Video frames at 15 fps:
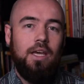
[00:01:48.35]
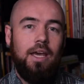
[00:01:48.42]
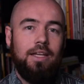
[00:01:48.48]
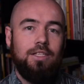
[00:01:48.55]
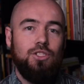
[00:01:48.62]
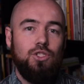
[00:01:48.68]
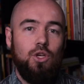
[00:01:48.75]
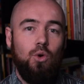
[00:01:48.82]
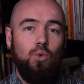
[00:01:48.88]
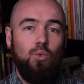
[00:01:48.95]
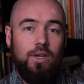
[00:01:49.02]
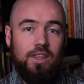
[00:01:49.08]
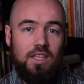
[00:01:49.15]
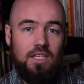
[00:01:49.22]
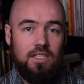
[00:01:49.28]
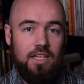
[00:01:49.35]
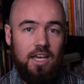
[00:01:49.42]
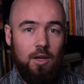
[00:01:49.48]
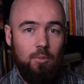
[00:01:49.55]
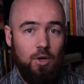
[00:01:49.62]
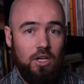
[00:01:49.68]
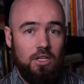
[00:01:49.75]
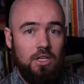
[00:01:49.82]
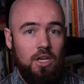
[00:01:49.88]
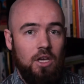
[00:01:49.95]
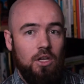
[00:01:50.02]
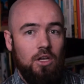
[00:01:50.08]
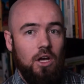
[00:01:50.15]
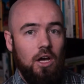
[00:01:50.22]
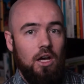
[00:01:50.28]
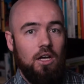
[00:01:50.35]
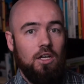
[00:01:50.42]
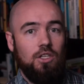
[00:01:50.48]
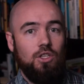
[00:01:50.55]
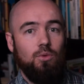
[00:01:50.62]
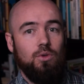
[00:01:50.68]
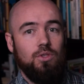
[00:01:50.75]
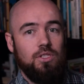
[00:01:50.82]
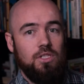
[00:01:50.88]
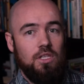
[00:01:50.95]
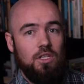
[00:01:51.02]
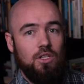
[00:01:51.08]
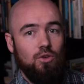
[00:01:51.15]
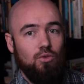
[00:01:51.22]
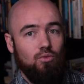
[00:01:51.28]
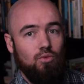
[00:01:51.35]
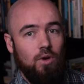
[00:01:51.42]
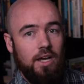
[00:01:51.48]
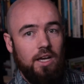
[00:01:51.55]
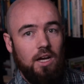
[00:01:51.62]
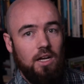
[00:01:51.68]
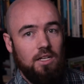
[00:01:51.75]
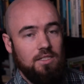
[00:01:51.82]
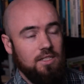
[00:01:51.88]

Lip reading: And so with this camera, you will see right on